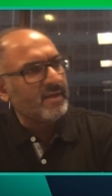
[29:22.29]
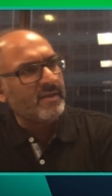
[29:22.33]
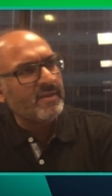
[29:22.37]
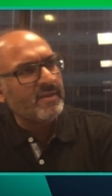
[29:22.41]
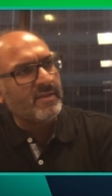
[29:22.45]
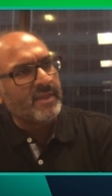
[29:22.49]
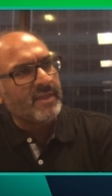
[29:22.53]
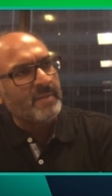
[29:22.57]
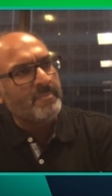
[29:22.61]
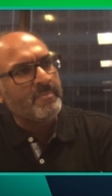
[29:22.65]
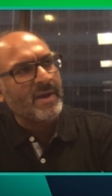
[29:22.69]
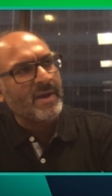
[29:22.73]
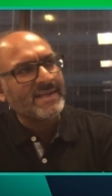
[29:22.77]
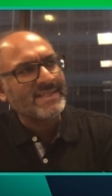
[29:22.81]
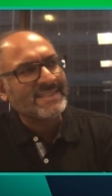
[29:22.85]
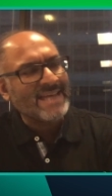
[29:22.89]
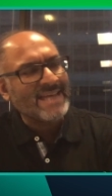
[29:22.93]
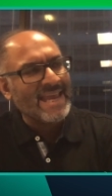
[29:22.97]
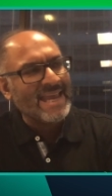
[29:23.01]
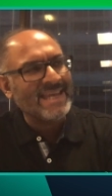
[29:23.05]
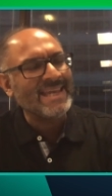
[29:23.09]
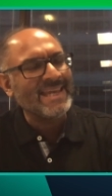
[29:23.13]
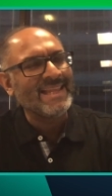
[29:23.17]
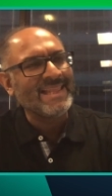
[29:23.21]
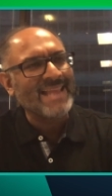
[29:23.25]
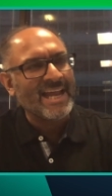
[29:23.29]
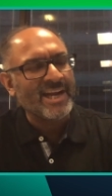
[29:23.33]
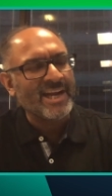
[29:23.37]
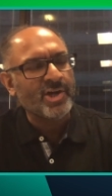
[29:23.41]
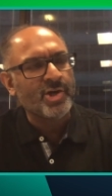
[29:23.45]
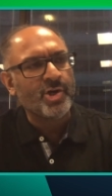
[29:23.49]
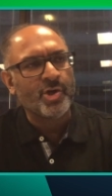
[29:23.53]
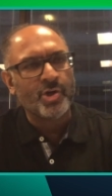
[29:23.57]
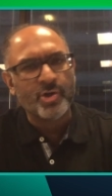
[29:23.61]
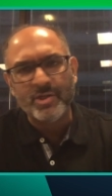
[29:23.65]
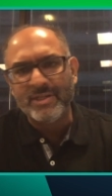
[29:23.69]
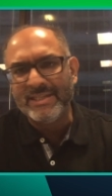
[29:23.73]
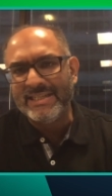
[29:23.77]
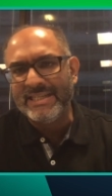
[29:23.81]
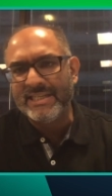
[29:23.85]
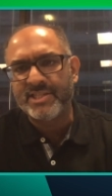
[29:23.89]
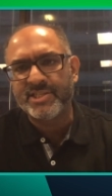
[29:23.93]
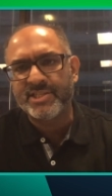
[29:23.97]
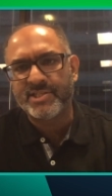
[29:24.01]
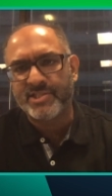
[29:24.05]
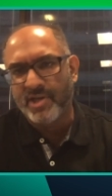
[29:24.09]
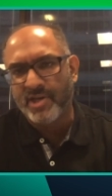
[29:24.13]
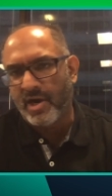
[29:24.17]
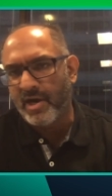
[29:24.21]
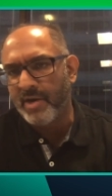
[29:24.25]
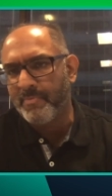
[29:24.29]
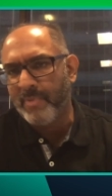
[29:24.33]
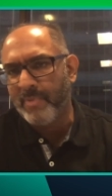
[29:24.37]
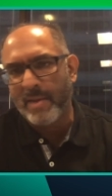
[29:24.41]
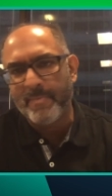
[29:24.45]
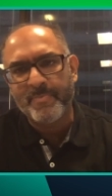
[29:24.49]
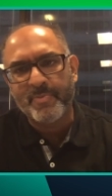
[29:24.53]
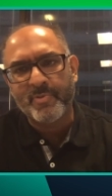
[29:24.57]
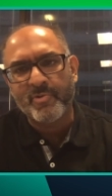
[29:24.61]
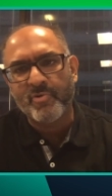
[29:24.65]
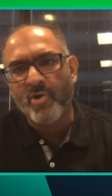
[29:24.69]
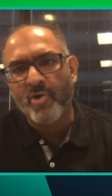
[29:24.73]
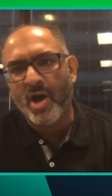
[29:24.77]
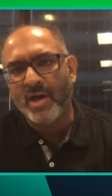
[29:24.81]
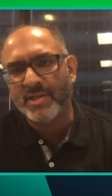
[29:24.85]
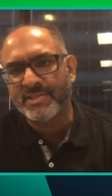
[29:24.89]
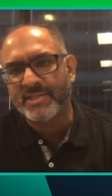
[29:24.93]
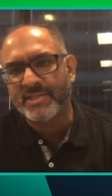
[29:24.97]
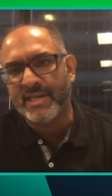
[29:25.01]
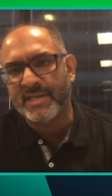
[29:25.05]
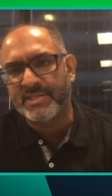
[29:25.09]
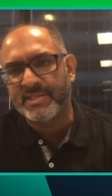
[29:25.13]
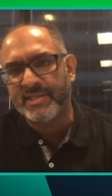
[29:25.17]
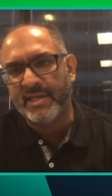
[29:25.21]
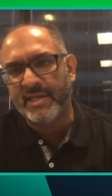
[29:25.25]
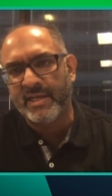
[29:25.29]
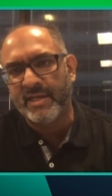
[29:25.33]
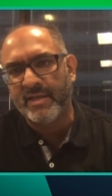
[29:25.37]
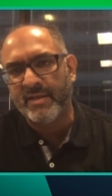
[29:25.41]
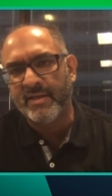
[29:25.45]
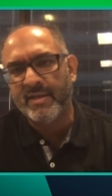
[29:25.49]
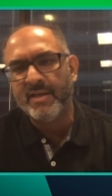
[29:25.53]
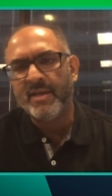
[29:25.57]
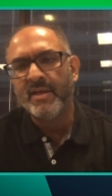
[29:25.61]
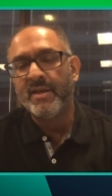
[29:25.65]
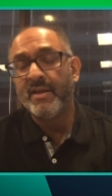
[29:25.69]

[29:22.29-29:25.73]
that by taking that early start, by processing,